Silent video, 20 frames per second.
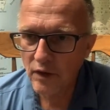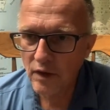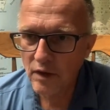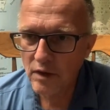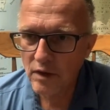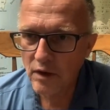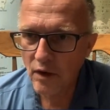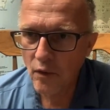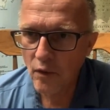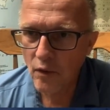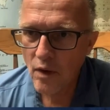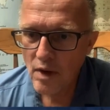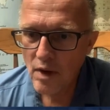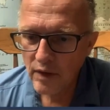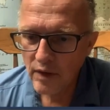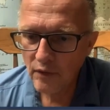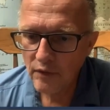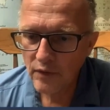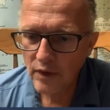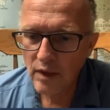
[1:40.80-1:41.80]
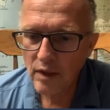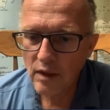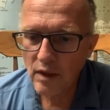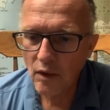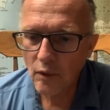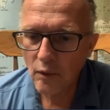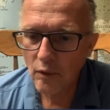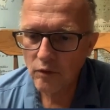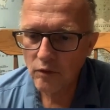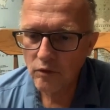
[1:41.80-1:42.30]
Nino. The El
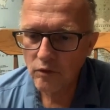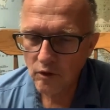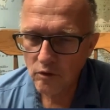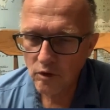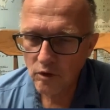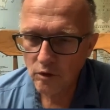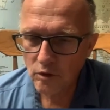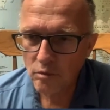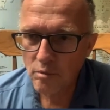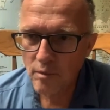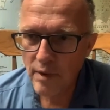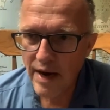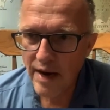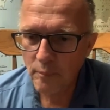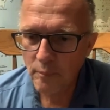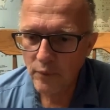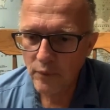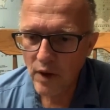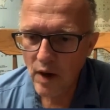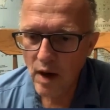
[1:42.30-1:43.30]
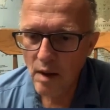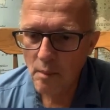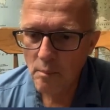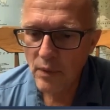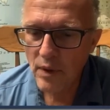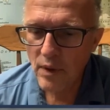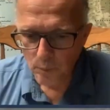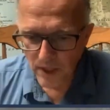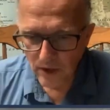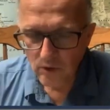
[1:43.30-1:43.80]
Nino is, has just ramped up.
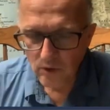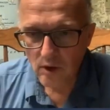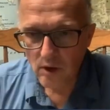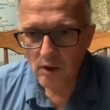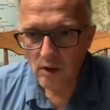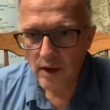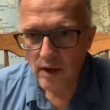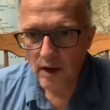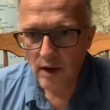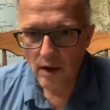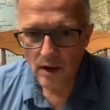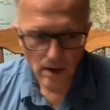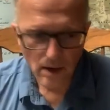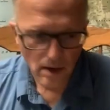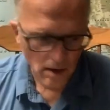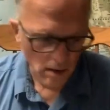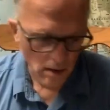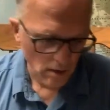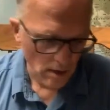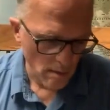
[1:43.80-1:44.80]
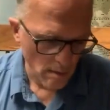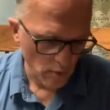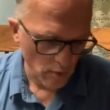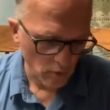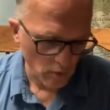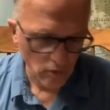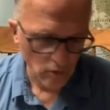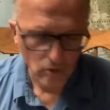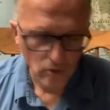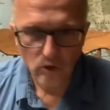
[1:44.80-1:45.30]
Basically, our, our climate
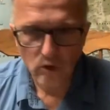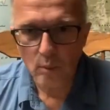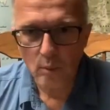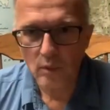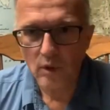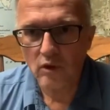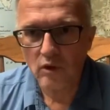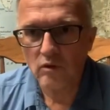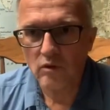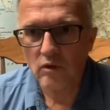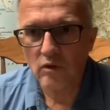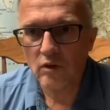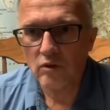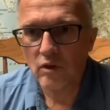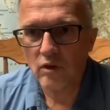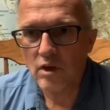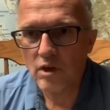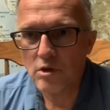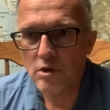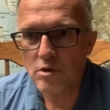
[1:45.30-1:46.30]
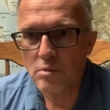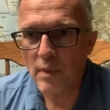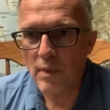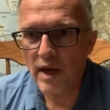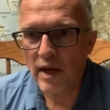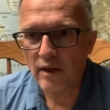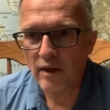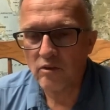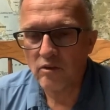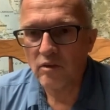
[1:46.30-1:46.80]
system is, is a huge
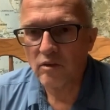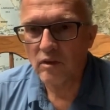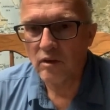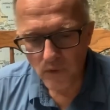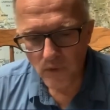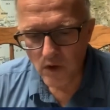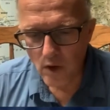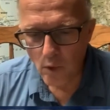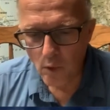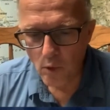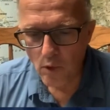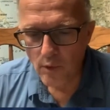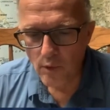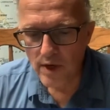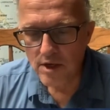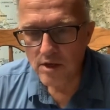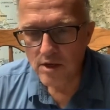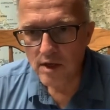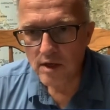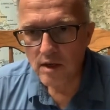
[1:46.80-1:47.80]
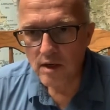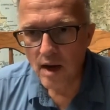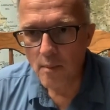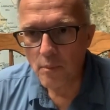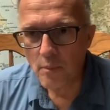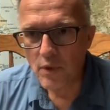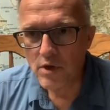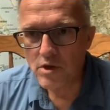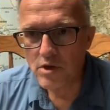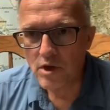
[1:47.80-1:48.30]
mess you know, we're reaching
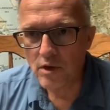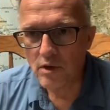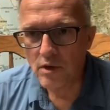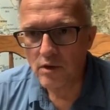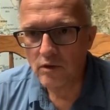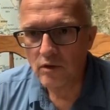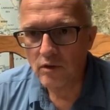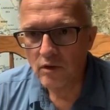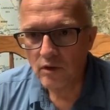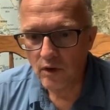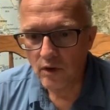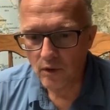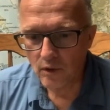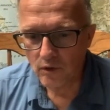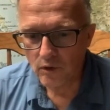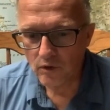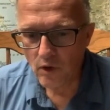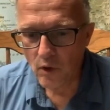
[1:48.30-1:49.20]
temperatures that are